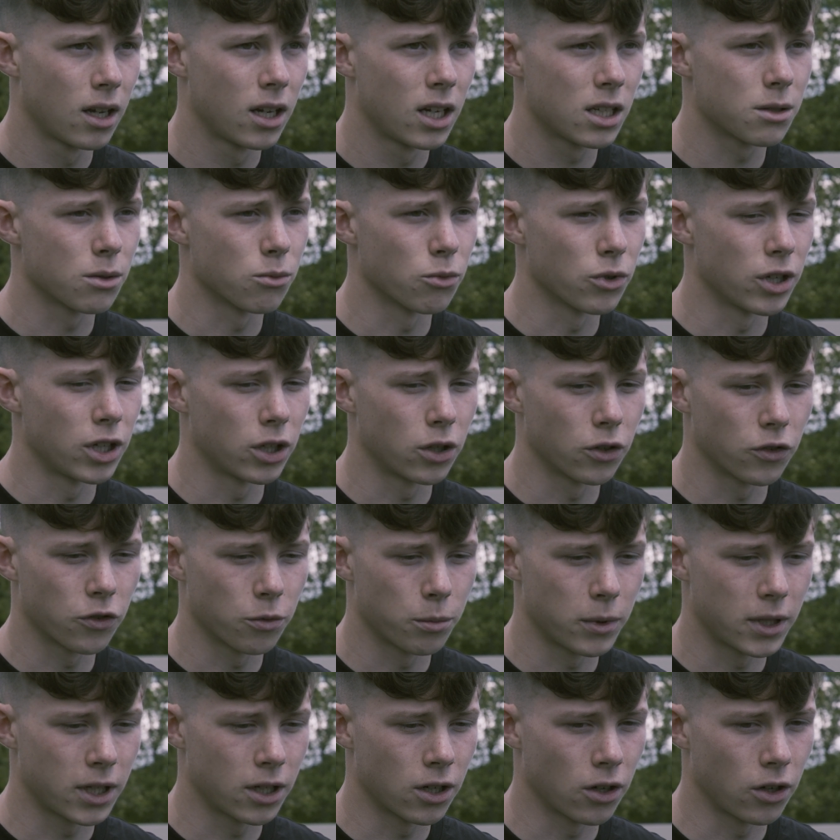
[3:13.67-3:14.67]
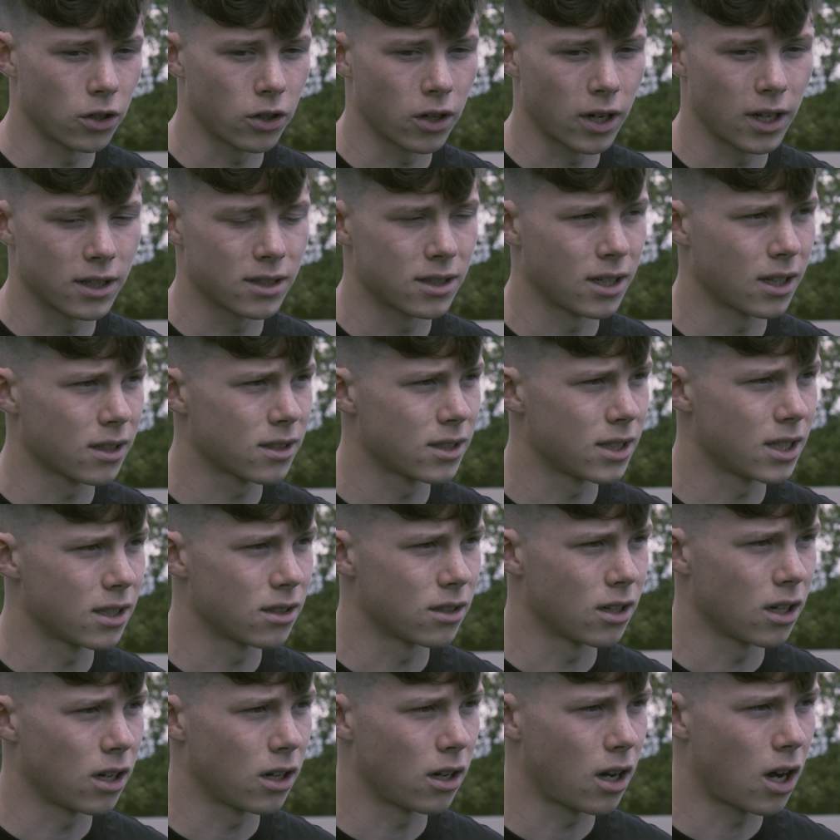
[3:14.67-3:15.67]
It's been really good for me, you know, going into next
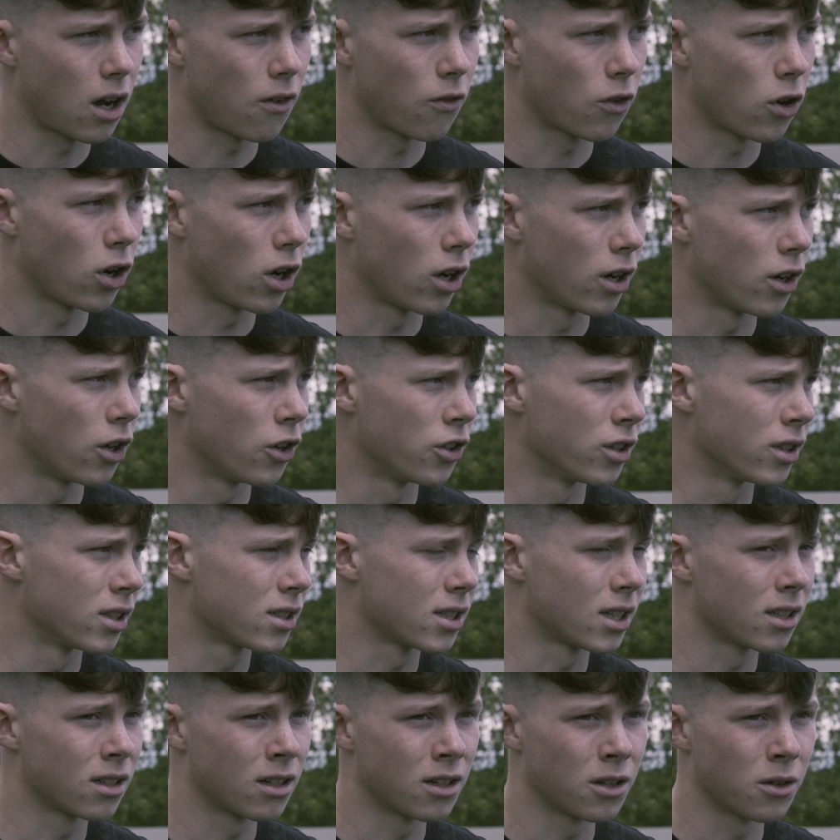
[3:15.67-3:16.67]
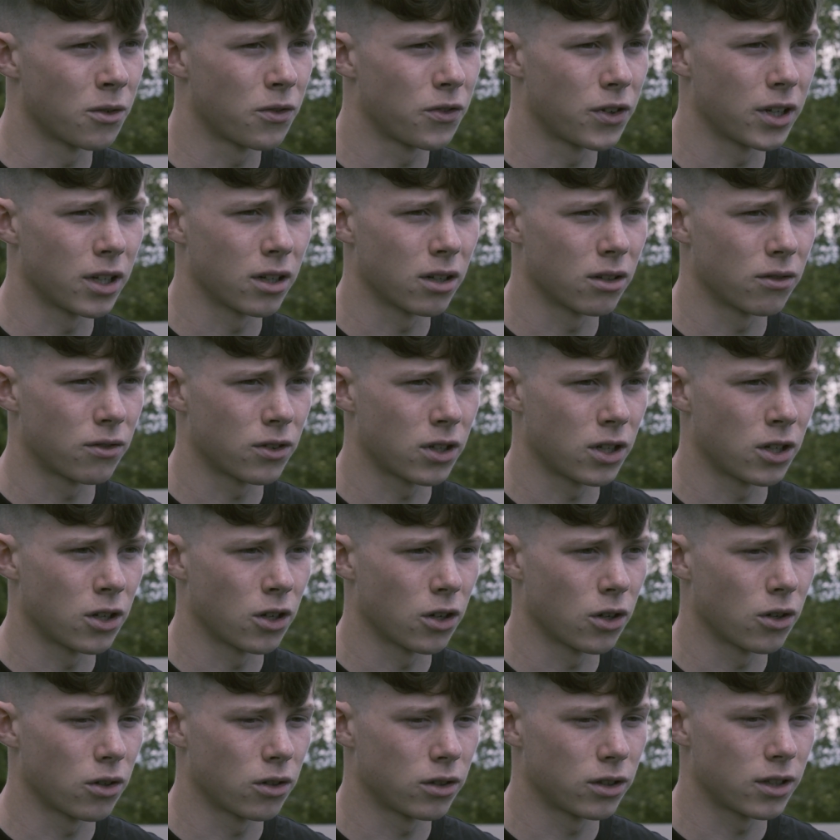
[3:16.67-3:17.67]
season. I've got an understanding and a feel of, you
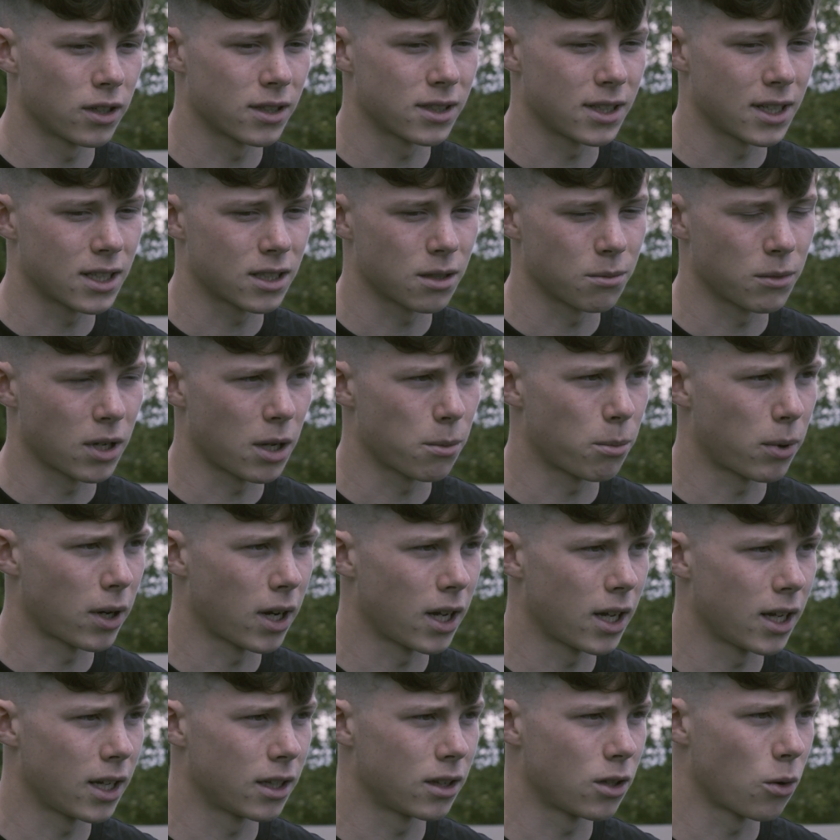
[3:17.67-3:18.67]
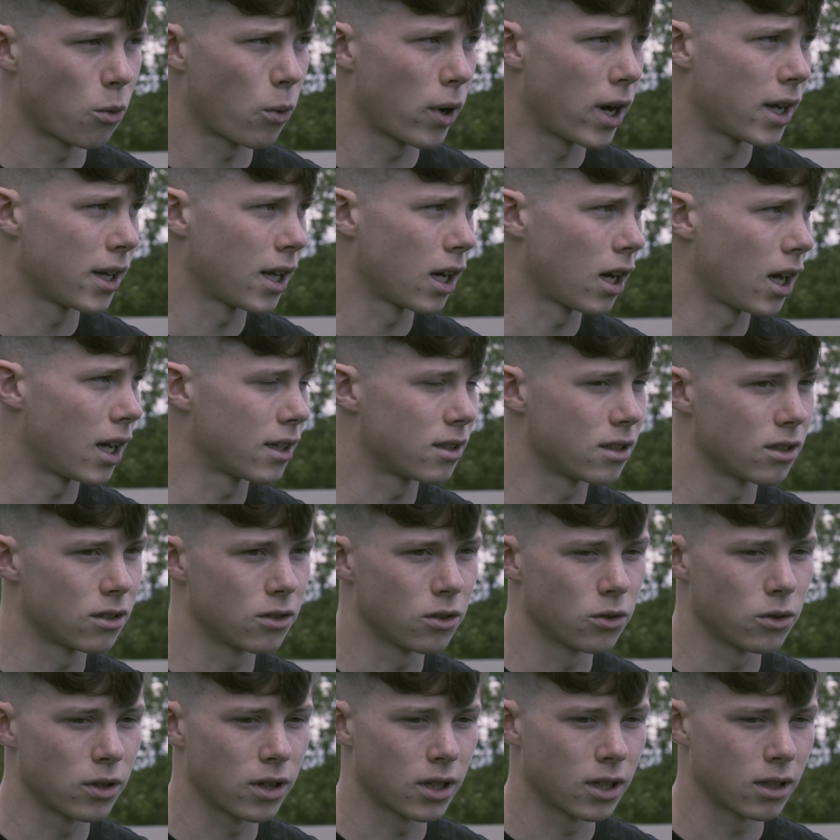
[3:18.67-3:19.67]
know, the system they play, the way they like to
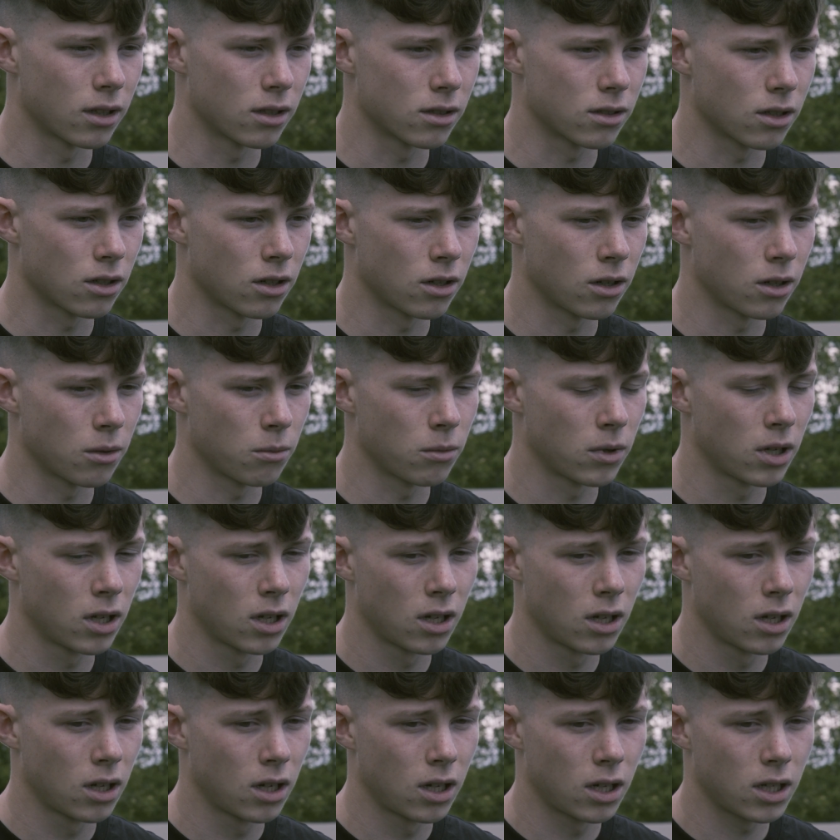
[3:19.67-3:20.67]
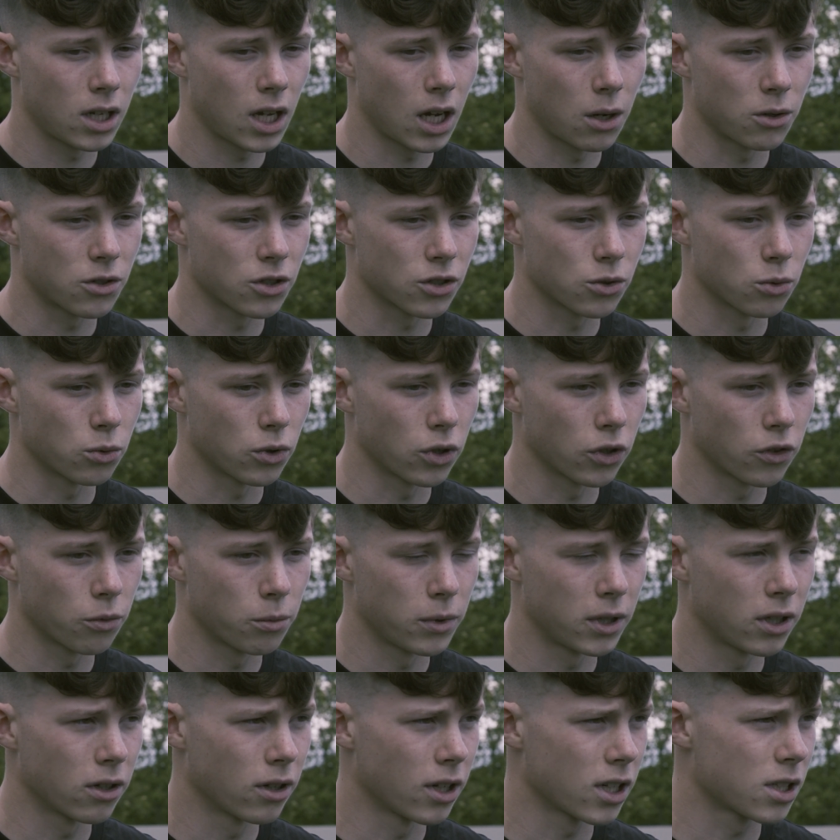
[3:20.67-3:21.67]
do things. And, yeah, it was just all good for
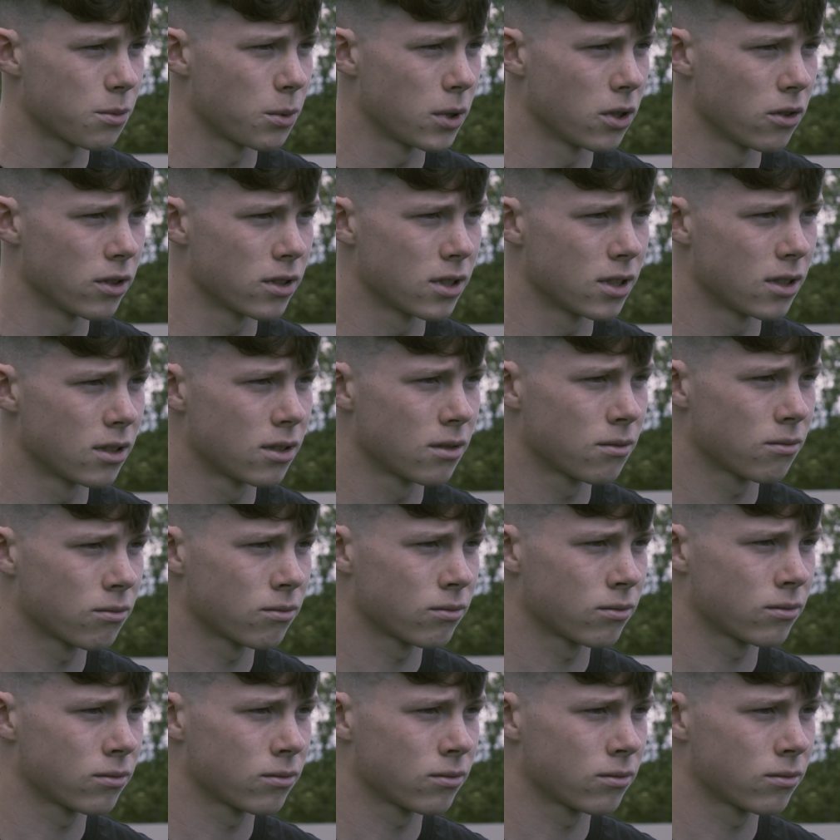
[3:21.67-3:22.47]
me, good experiences.